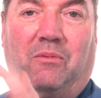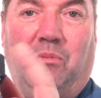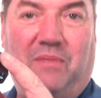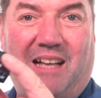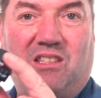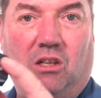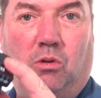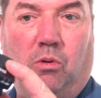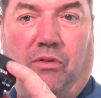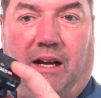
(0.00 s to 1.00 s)
That's the
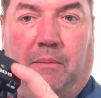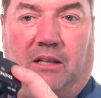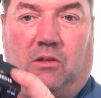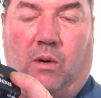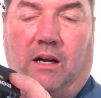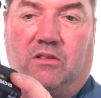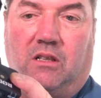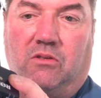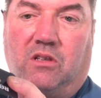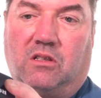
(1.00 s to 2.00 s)
cool thing about the Wireless
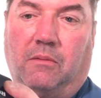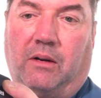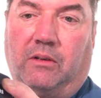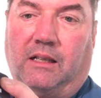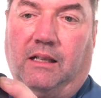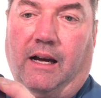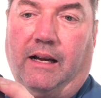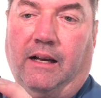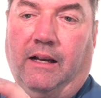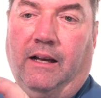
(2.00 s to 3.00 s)
Go system I really like.